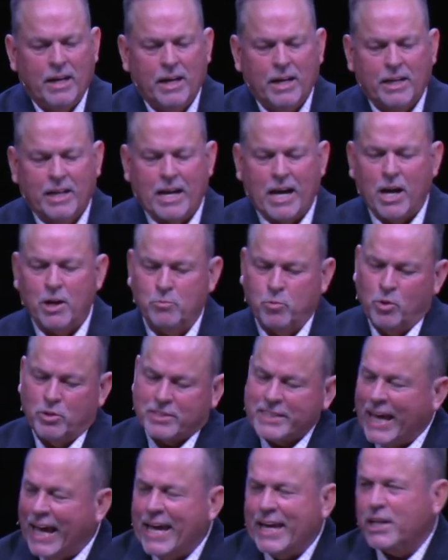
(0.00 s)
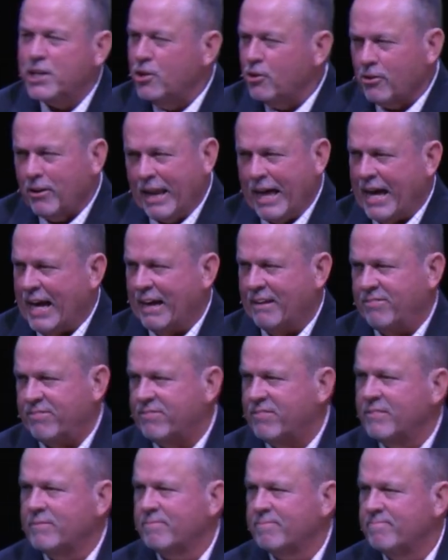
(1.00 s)
God will take your
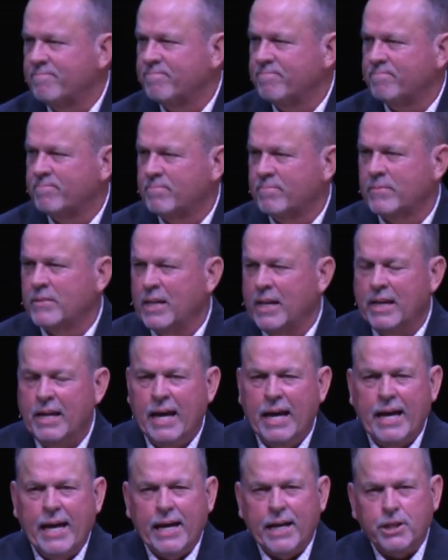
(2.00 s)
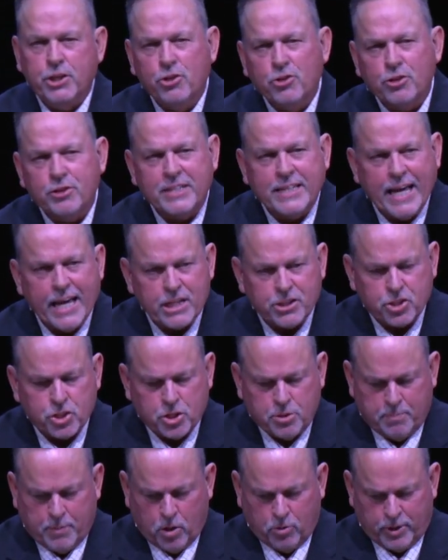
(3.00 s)
life and your
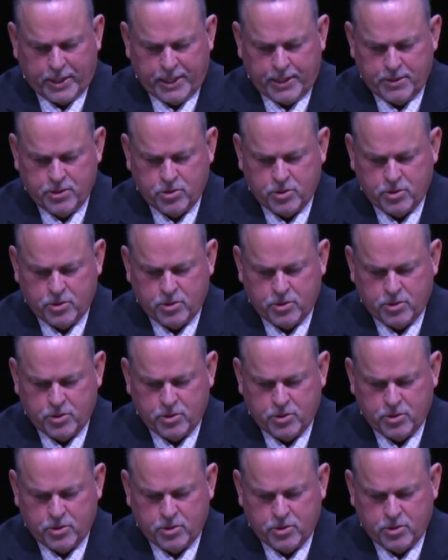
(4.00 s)
testimonies